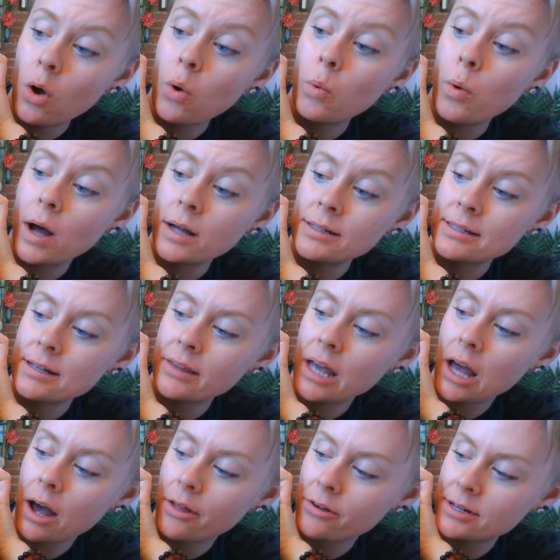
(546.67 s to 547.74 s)
Once on the
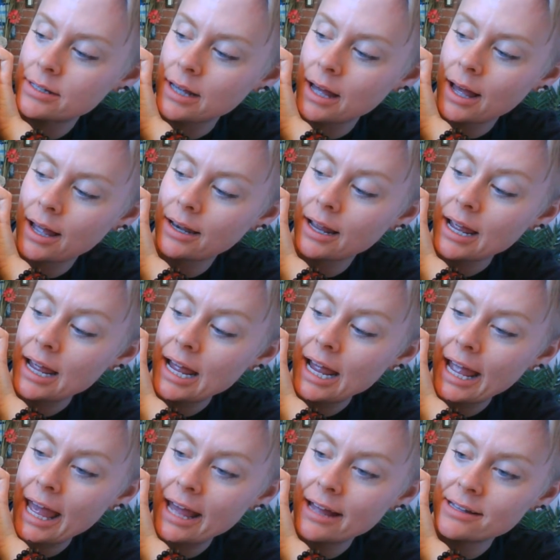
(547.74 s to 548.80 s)
other side,
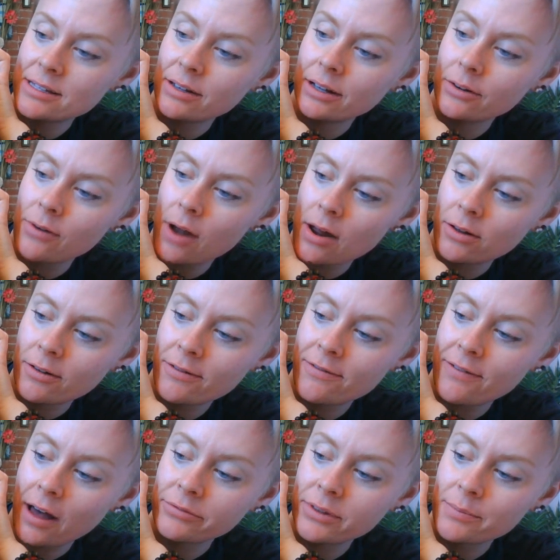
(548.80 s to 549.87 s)
Hansel and Gretel
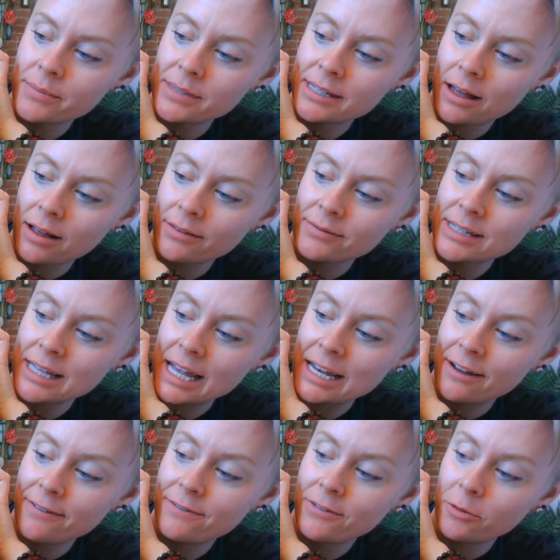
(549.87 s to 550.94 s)
found themselves in
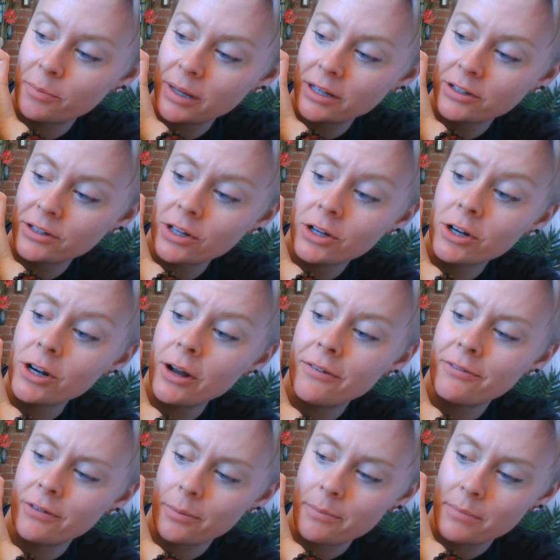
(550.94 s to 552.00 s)
a familiar
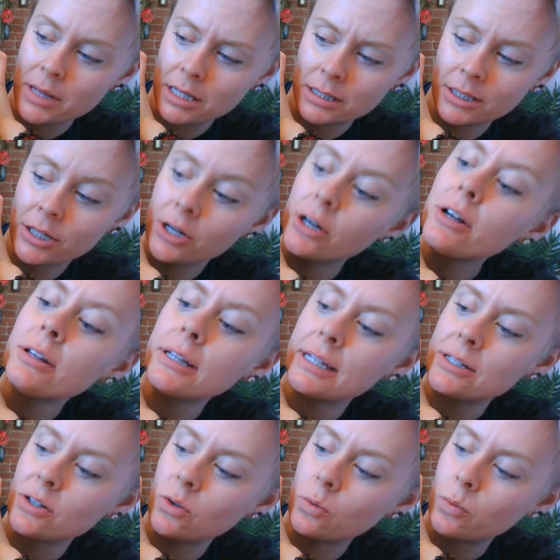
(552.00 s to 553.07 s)

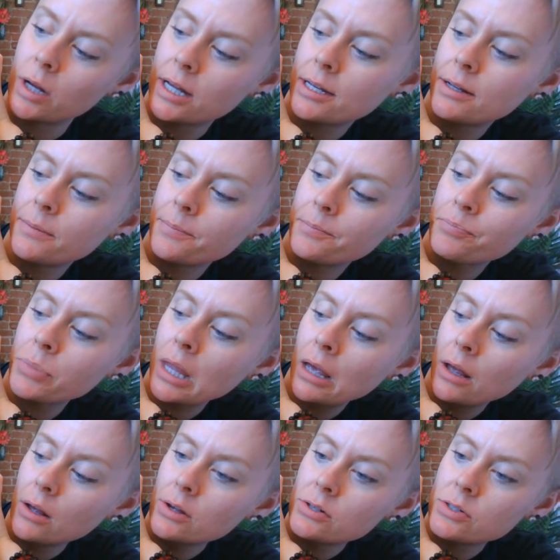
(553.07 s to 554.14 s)
little wood.
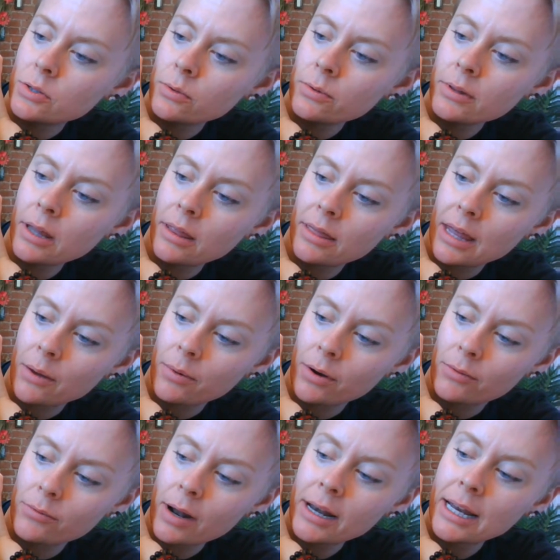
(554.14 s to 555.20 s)
Soon they were
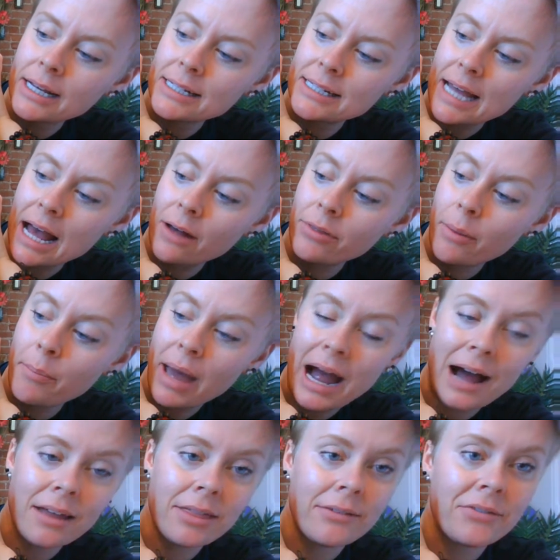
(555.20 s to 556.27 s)
running down the
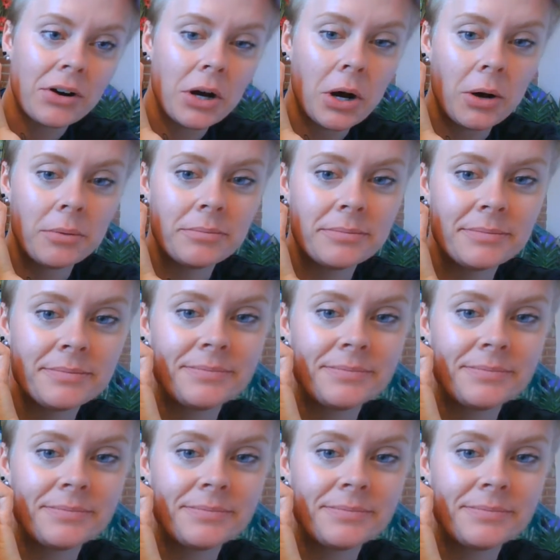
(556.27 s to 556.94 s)
path for home.